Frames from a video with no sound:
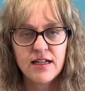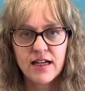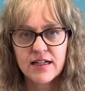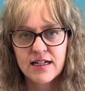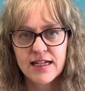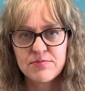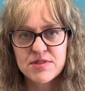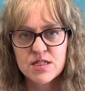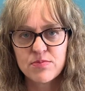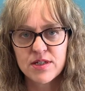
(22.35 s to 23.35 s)
and claims
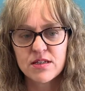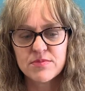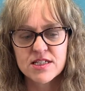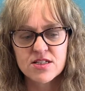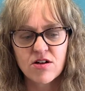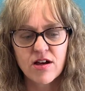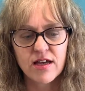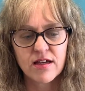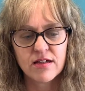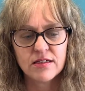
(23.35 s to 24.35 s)
to be the
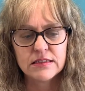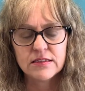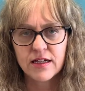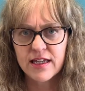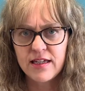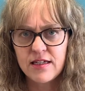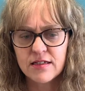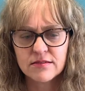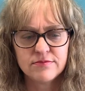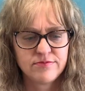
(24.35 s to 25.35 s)
Messiah, a king."